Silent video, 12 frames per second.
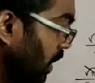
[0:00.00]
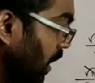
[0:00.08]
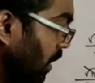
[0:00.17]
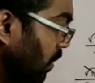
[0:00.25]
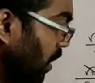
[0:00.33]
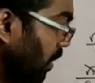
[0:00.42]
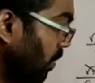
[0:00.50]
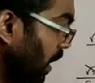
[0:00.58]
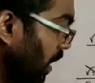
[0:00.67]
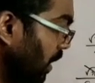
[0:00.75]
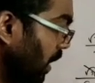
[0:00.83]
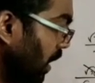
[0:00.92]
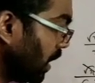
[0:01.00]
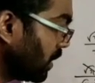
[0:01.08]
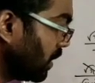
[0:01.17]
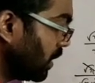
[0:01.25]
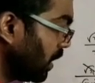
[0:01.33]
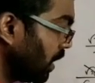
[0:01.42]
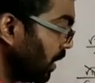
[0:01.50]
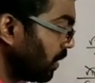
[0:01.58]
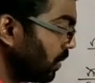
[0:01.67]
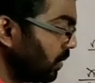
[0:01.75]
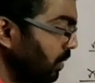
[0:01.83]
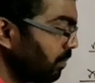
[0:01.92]
dy by dx is
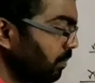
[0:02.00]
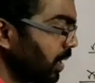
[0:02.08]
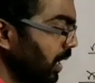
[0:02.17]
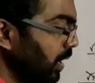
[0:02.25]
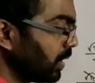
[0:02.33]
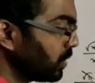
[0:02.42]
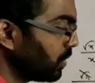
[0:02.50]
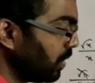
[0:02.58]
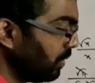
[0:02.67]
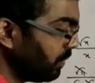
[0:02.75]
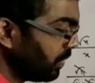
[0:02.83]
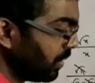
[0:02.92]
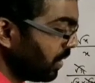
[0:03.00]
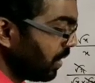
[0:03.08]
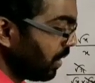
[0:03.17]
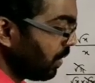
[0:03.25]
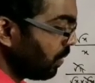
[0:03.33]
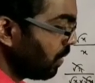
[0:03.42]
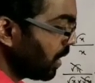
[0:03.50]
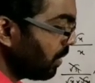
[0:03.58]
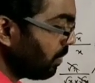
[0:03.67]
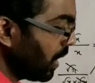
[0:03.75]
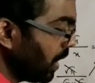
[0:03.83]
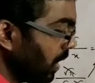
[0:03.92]
equal to minus of
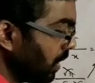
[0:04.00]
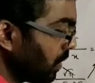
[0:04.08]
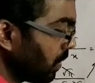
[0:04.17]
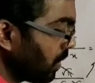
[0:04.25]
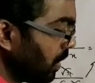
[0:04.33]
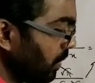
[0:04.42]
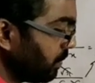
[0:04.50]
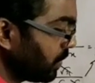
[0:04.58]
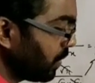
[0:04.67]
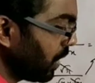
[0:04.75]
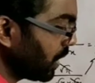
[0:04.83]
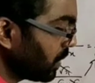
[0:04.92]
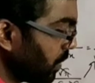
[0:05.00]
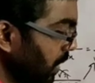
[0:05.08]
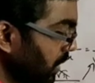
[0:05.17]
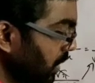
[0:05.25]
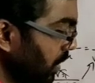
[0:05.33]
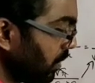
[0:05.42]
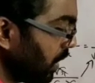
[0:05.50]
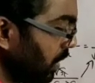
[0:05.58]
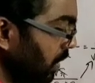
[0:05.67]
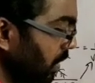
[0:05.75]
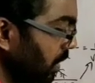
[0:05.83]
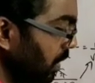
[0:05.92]
1 by root of 2x plus
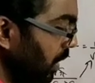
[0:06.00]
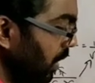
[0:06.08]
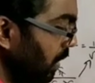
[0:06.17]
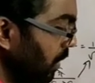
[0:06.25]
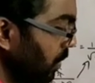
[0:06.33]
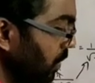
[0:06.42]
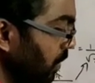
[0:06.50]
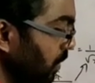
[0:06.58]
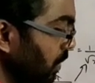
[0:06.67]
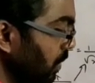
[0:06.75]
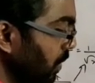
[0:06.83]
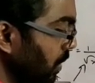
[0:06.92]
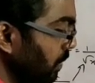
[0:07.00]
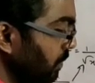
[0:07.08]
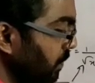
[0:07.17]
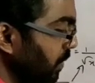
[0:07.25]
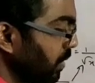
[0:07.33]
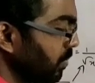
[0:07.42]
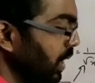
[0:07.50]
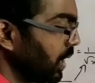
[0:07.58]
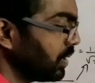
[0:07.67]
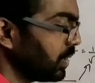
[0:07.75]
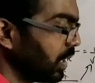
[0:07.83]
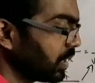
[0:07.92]
7 into root of 4
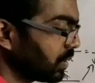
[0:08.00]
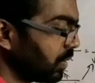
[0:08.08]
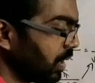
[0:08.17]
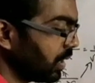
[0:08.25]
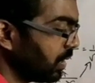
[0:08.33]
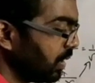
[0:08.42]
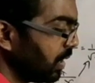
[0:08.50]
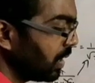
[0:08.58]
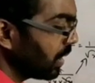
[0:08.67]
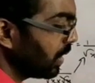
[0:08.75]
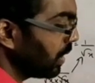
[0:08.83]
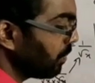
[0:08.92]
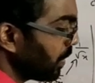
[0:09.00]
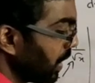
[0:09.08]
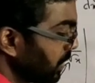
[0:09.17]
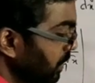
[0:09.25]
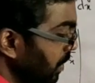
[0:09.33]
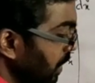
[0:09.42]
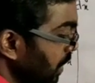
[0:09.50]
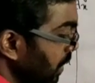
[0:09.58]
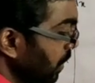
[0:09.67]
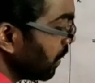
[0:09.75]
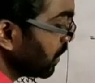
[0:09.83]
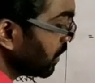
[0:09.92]
minus x square, then plus
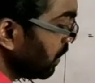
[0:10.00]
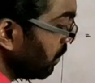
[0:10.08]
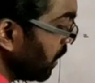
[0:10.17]
cos